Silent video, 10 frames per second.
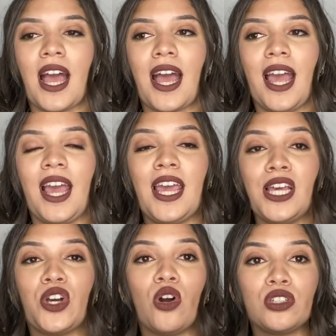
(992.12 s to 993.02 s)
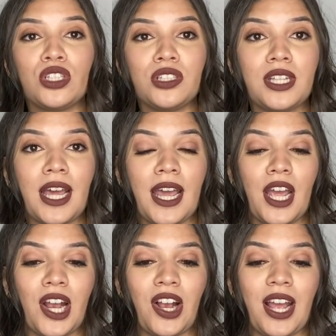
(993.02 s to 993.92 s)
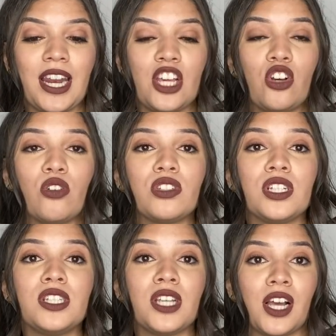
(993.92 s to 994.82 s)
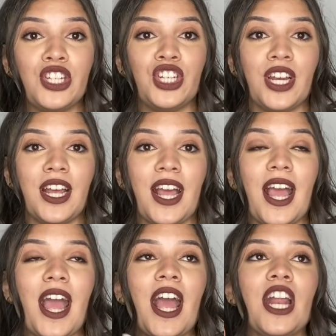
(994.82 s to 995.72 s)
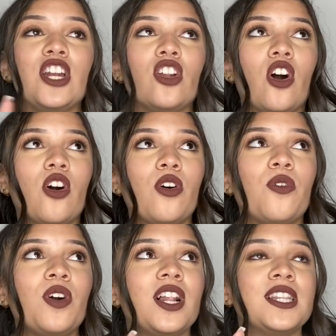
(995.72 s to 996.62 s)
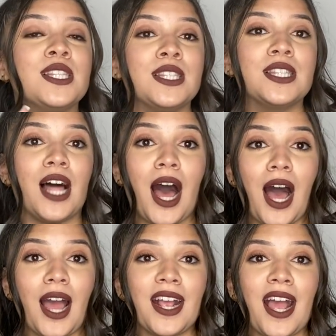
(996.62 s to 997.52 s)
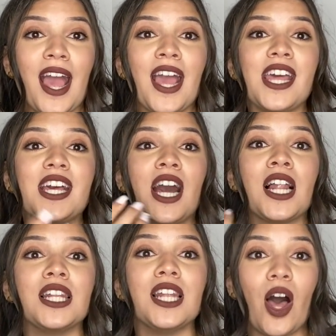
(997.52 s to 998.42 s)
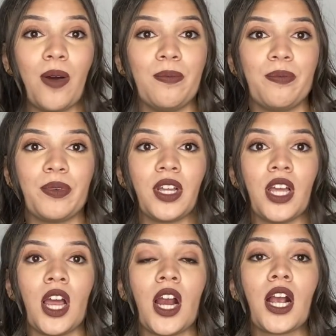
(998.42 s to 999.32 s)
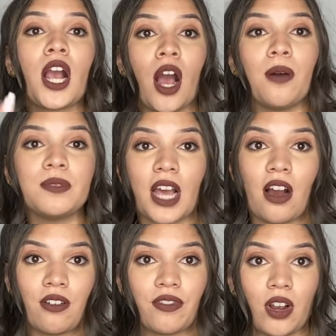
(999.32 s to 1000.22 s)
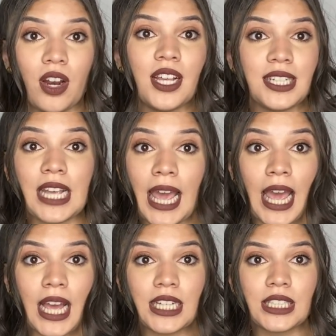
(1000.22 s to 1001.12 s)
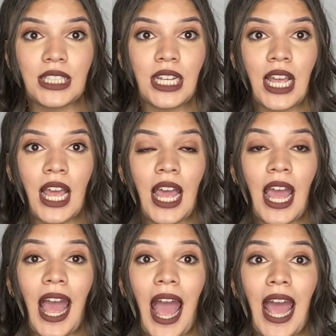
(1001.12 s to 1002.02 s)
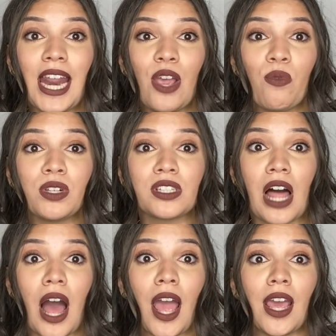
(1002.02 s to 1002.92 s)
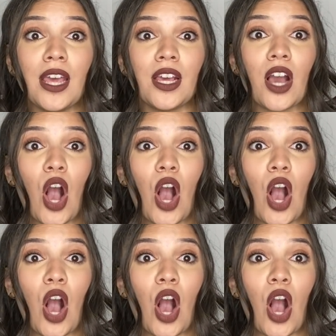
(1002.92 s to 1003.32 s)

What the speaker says: he goes to the hair, and he goes to touch it, and no lie, a clump comes off on his hands. And he was like,